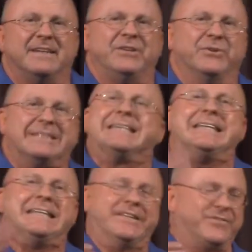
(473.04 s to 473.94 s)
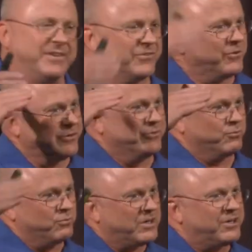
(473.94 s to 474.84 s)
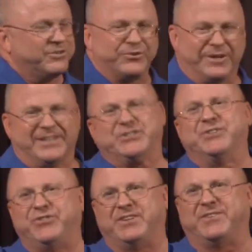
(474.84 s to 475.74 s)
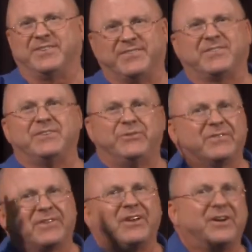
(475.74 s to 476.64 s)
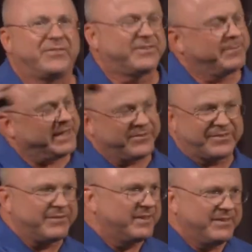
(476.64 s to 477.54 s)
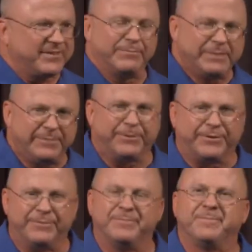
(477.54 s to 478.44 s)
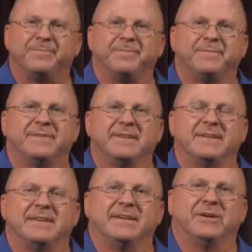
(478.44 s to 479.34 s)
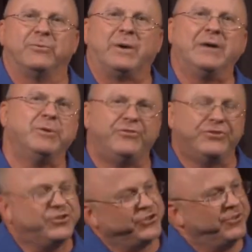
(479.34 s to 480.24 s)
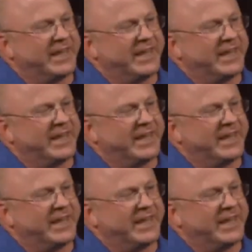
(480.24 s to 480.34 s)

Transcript: Your attendance is going the wrong direction, Jesus. You just lost about 70-some people. Why would you do